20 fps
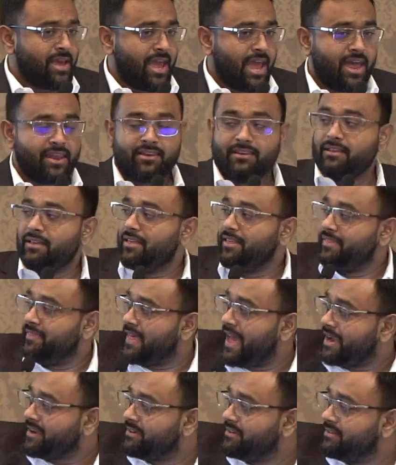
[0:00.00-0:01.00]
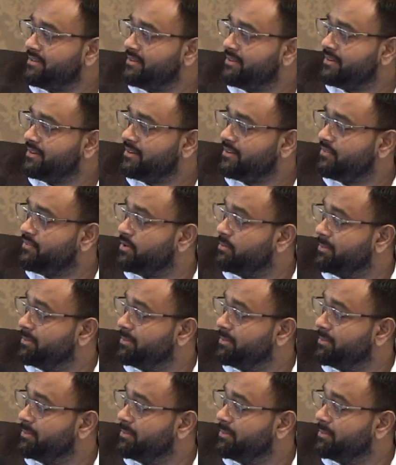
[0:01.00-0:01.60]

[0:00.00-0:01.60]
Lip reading: And that, for